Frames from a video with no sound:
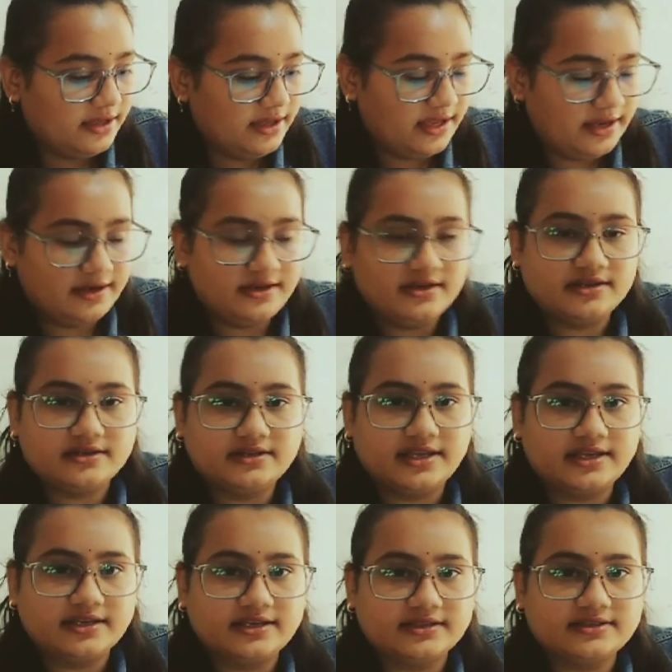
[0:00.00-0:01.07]

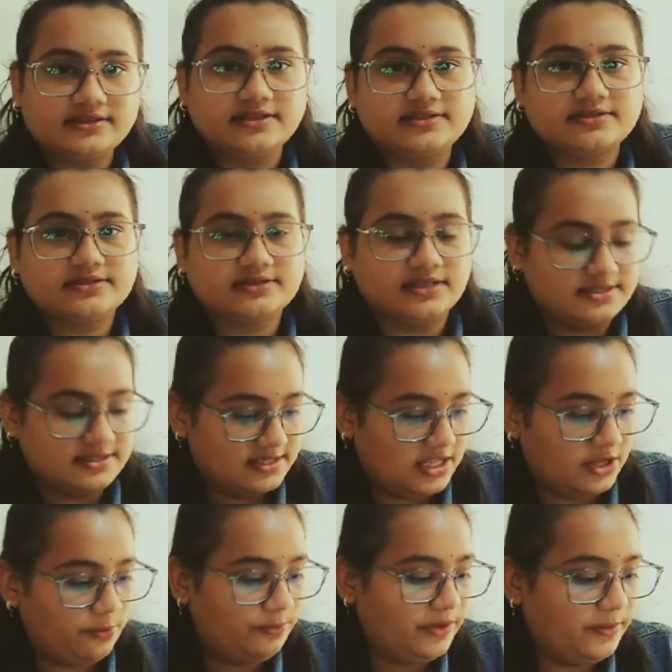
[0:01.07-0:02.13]
and this
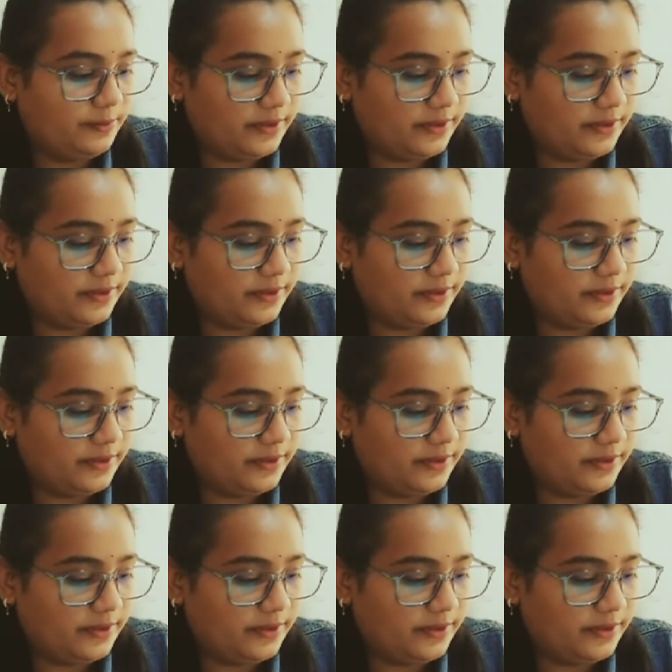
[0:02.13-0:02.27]
slave